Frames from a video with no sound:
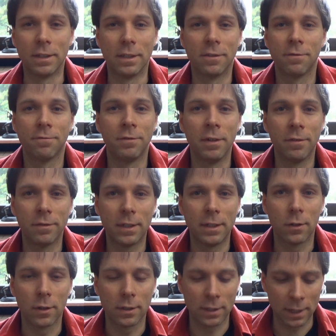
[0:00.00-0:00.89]
it's
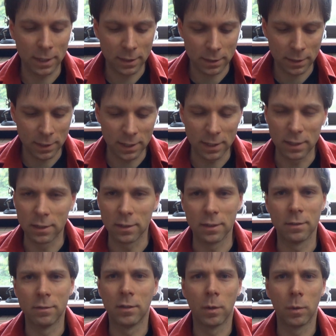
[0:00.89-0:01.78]
50 or 60,
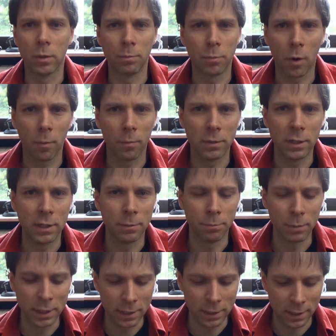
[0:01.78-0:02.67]
there will probably
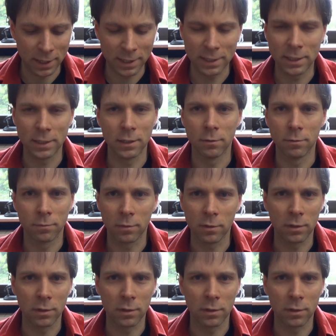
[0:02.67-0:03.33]
be any,